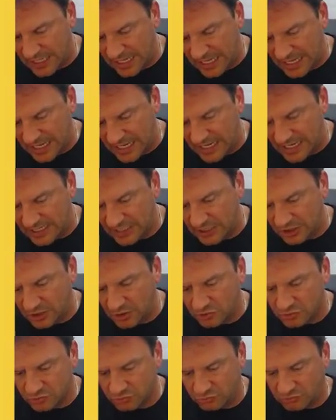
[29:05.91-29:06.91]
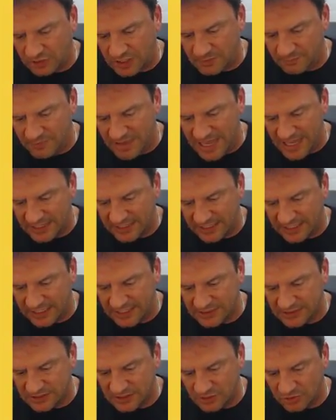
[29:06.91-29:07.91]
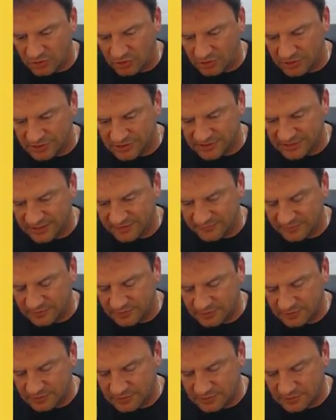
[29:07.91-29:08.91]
and it goes right back into the card saver.